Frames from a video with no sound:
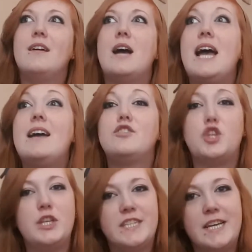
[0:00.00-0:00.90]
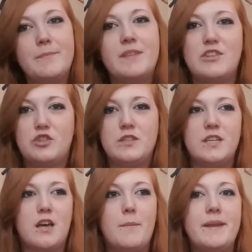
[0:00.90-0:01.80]
This Tuesday
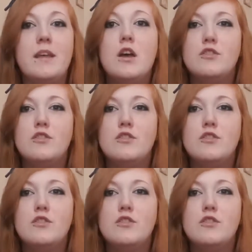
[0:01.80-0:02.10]
coming,